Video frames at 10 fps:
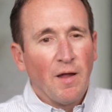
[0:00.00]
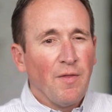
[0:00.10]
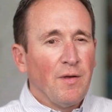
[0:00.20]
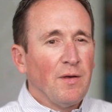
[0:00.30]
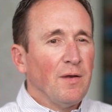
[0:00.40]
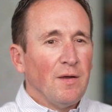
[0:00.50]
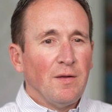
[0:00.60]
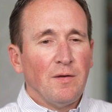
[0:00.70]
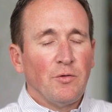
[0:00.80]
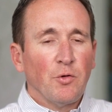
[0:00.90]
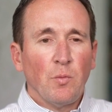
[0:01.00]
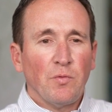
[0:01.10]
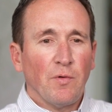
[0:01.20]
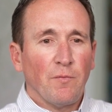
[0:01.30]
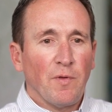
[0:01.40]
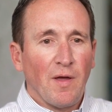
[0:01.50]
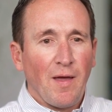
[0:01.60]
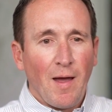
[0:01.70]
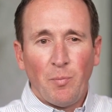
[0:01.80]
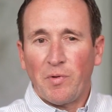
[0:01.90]
And then in terms of
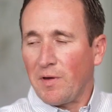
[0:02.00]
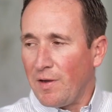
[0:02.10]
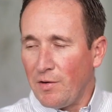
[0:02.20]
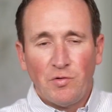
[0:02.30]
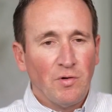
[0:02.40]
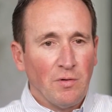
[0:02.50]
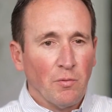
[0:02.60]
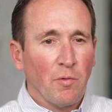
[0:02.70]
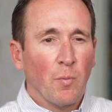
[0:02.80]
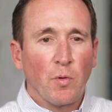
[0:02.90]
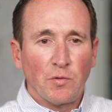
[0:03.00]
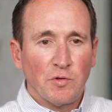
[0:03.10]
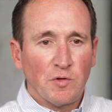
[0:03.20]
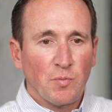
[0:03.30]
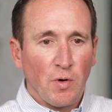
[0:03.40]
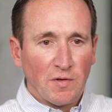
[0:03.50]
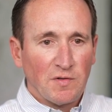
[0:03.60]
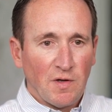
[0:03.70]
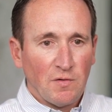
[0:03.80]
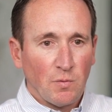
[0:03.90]
the application or the purchase
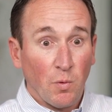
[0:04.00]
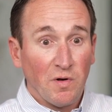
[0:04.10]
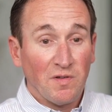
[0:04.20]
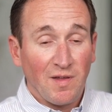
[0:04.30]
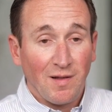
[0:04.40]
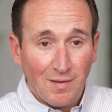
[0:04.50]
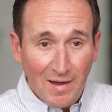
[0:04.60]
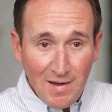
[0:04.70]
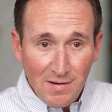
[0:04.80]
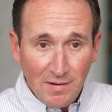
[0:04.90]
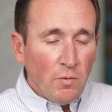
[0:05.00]
process, what is that like?